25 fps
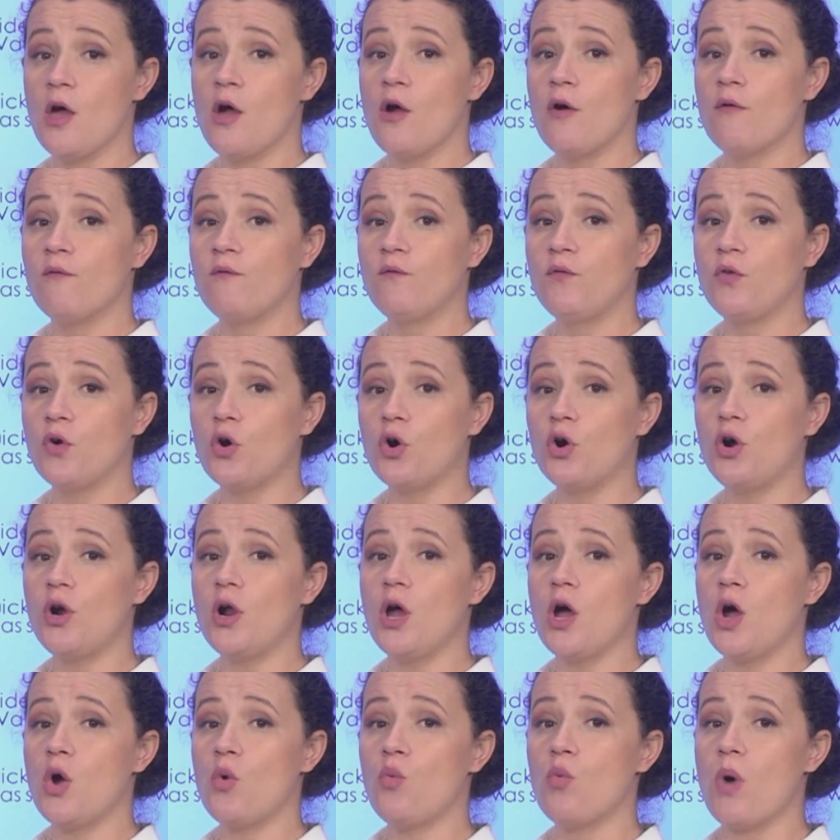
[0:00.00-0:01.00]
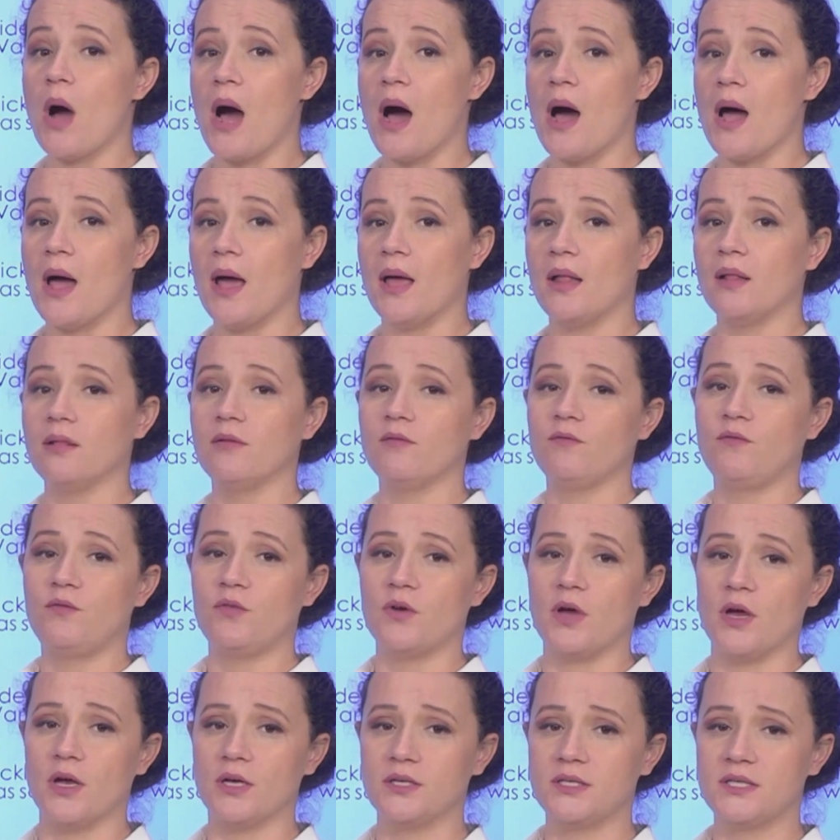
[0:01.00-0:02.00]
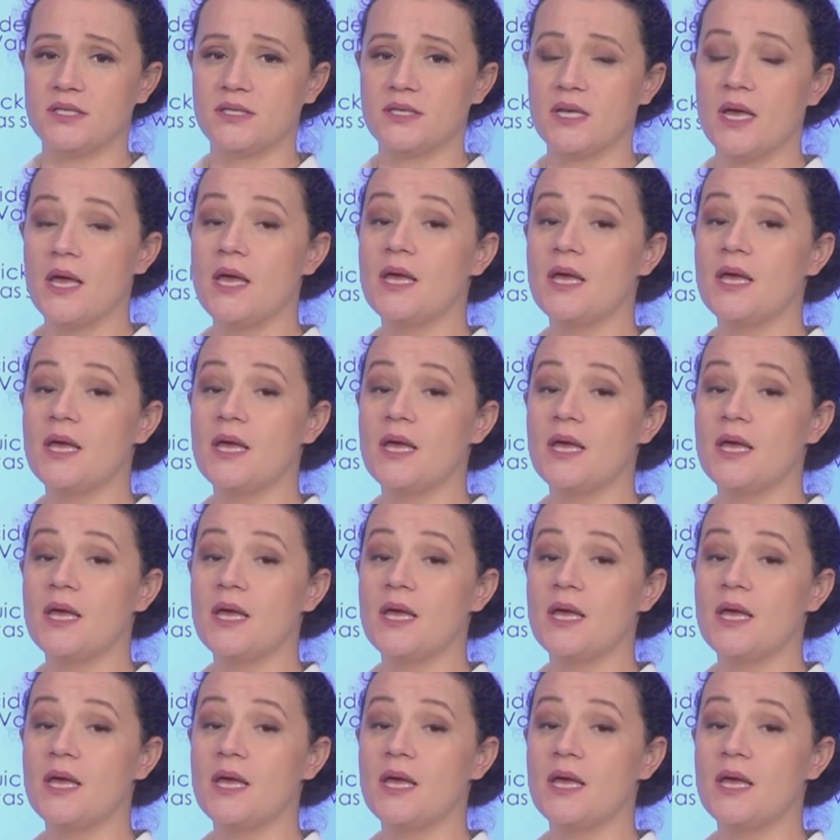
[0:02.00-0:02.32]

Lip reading: for a while first.